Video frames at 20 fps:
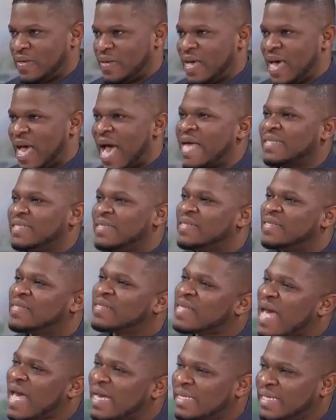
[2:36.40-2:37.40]
has
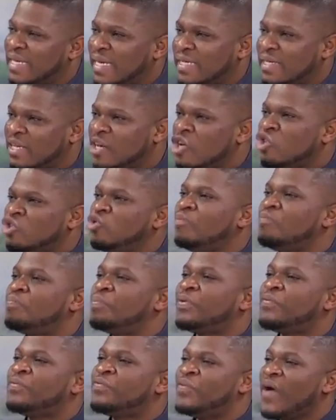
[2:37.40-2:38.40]
decided to
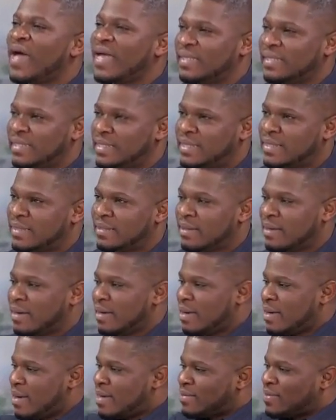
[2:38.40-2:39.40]
prevent
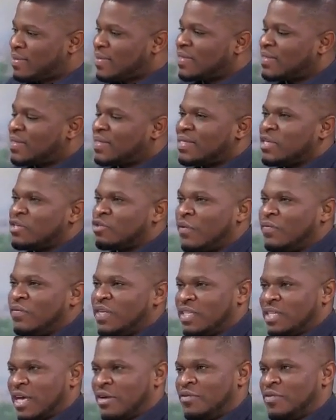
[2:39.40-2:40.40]
citizens of
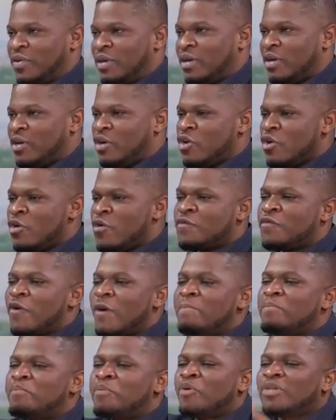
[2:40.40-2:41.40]
this country
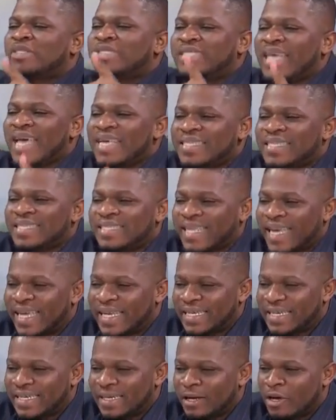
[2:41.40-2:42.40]
from
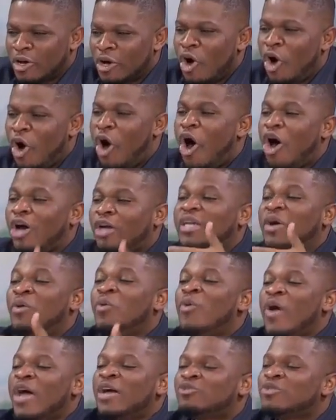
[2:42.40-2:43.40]
protesting all the
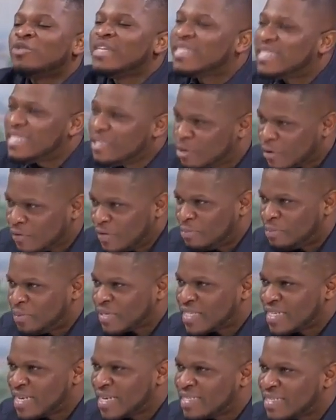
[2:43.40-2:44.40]
way to the seat of the
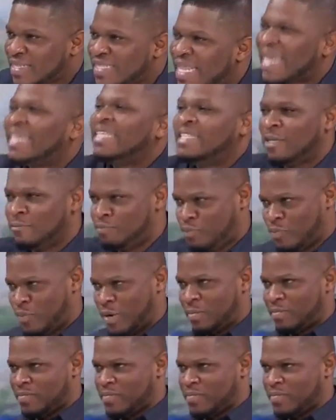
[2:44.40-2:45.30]
presidency. That is the problem.